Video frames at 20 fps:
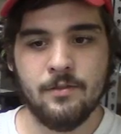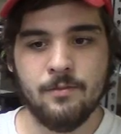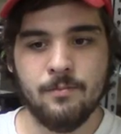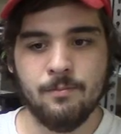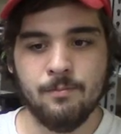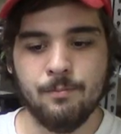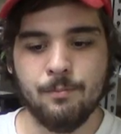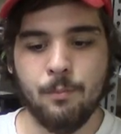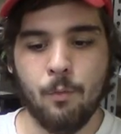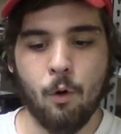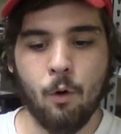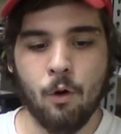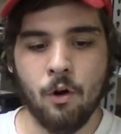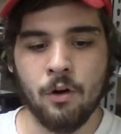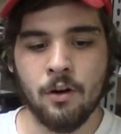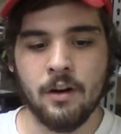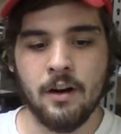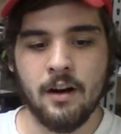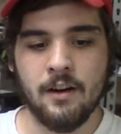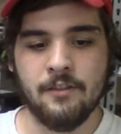
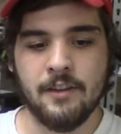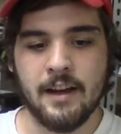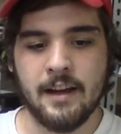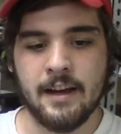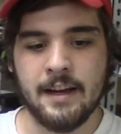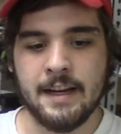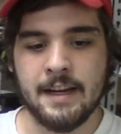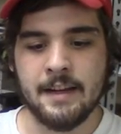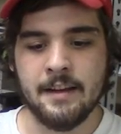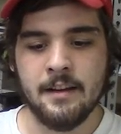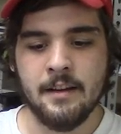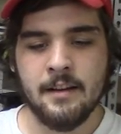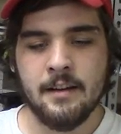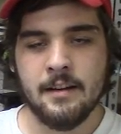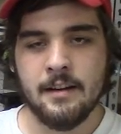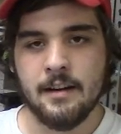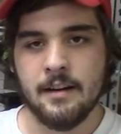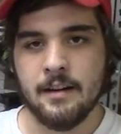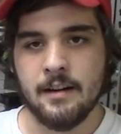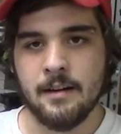more of a
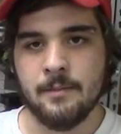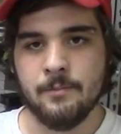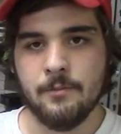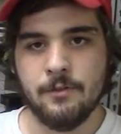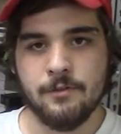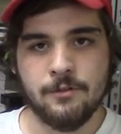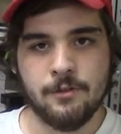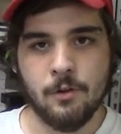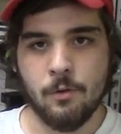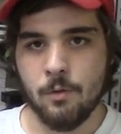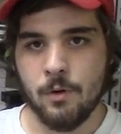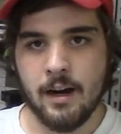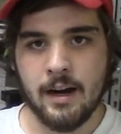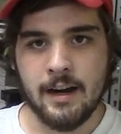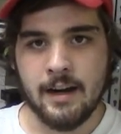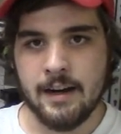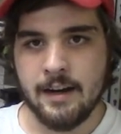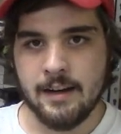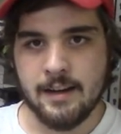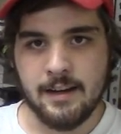
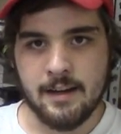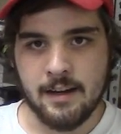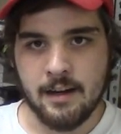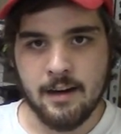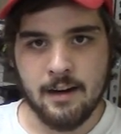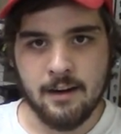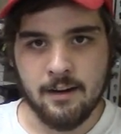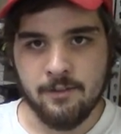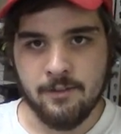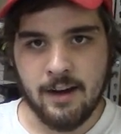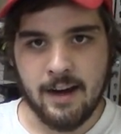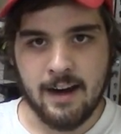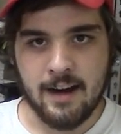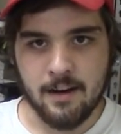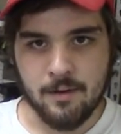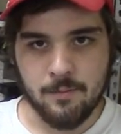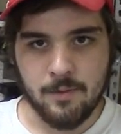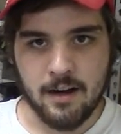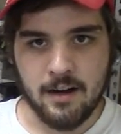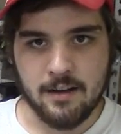variety of
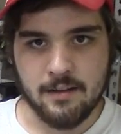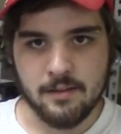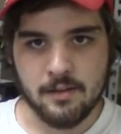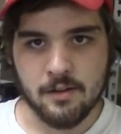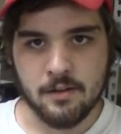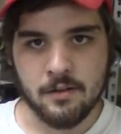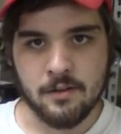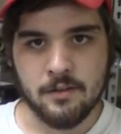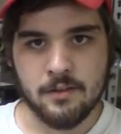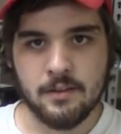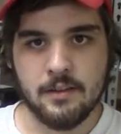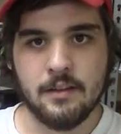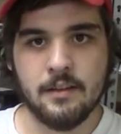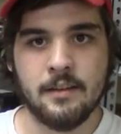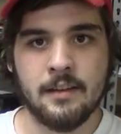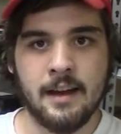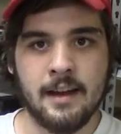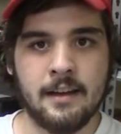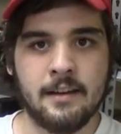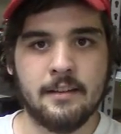atomizers
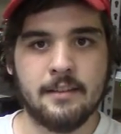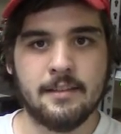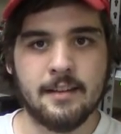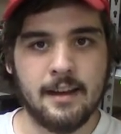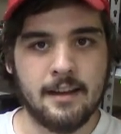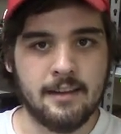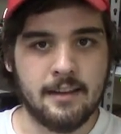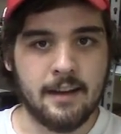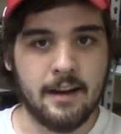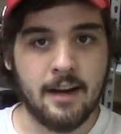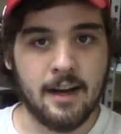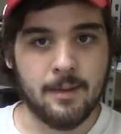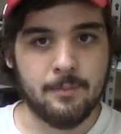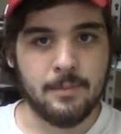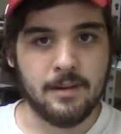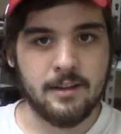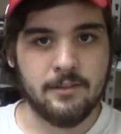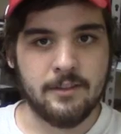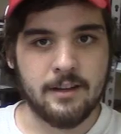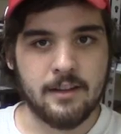than, say, the
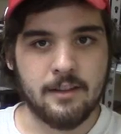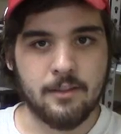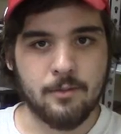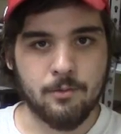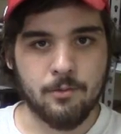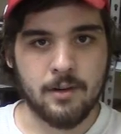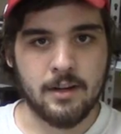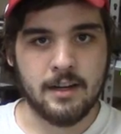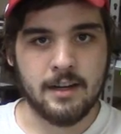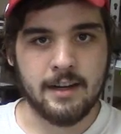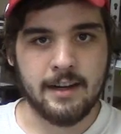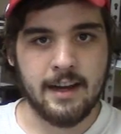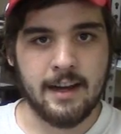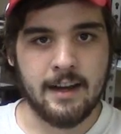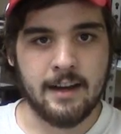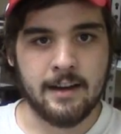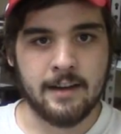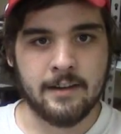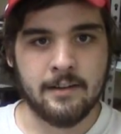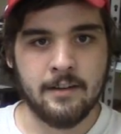IPv3
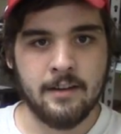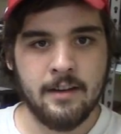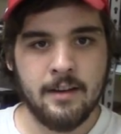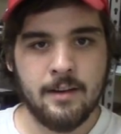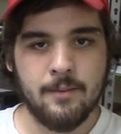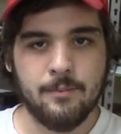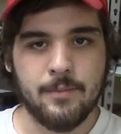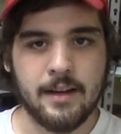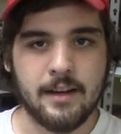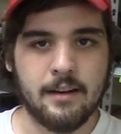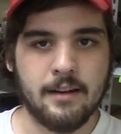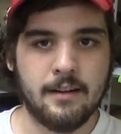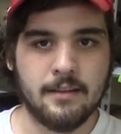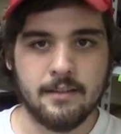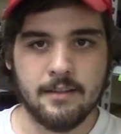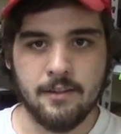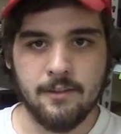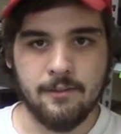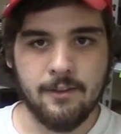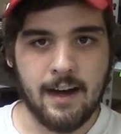can,
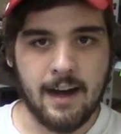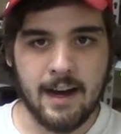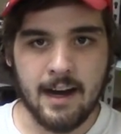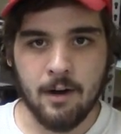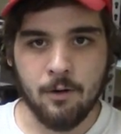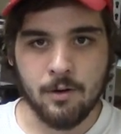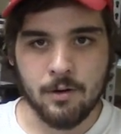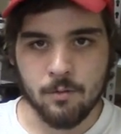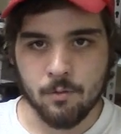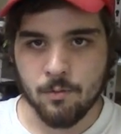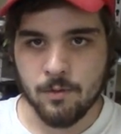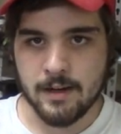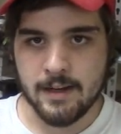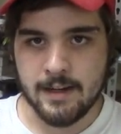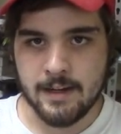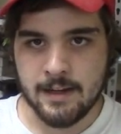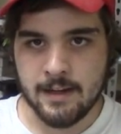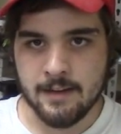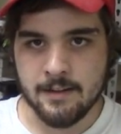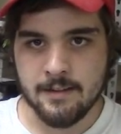because of how it
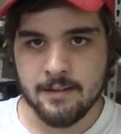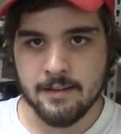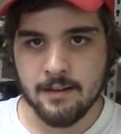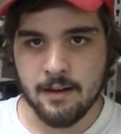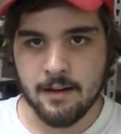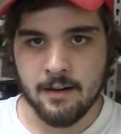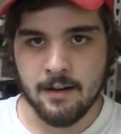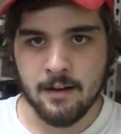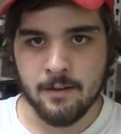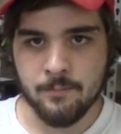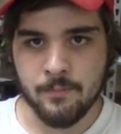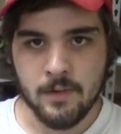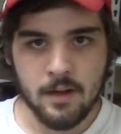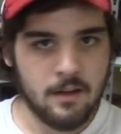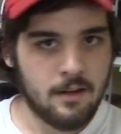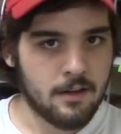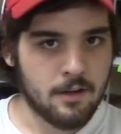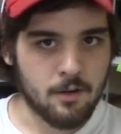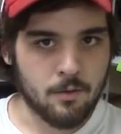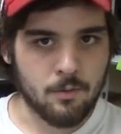reads
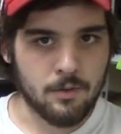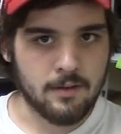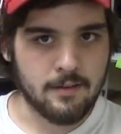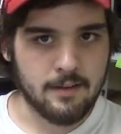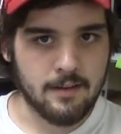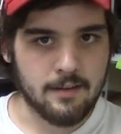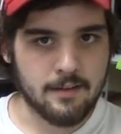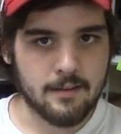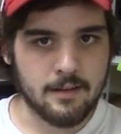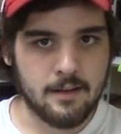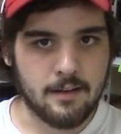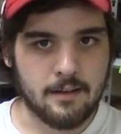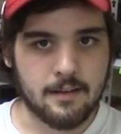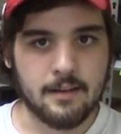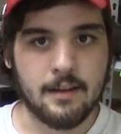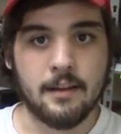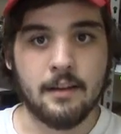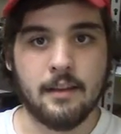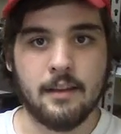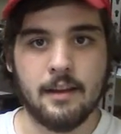your resistance
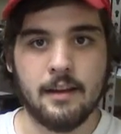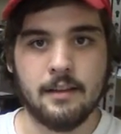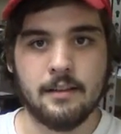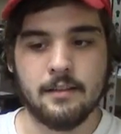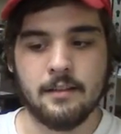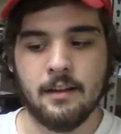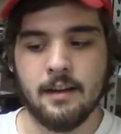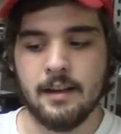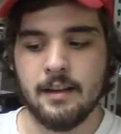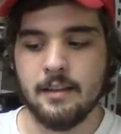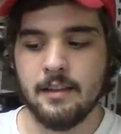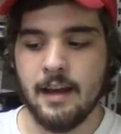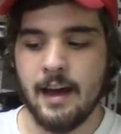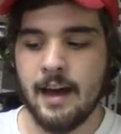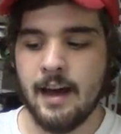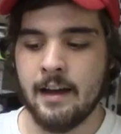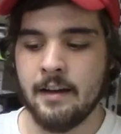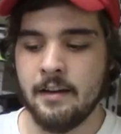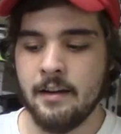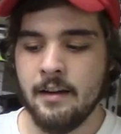and things like
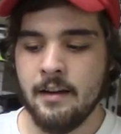that.